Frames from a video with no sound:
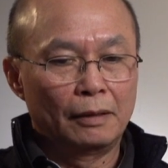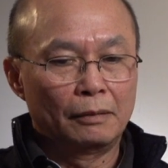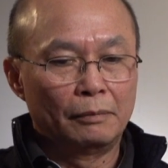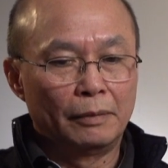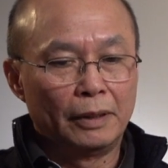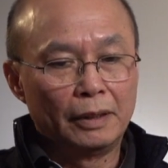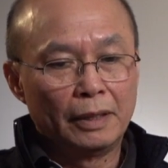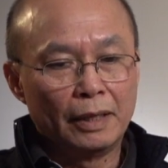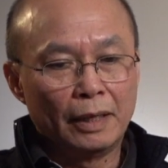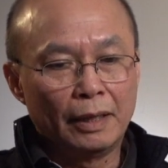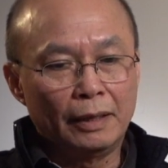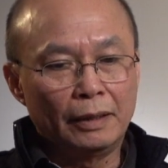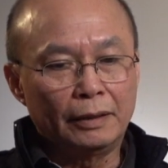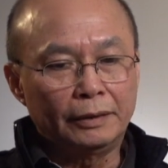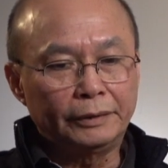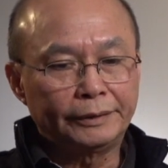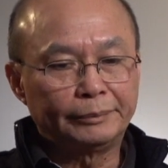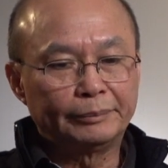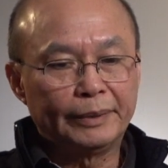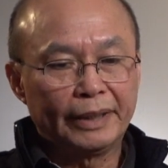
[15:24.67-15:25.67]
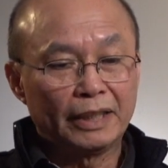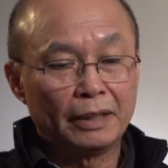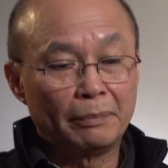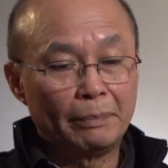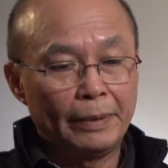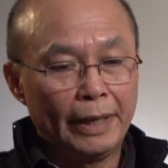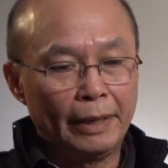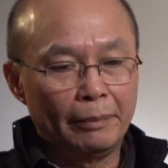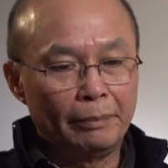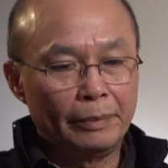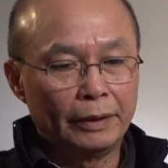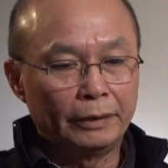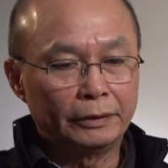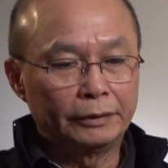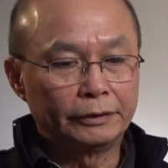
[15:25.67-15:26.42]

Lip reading: Been there, make the paper.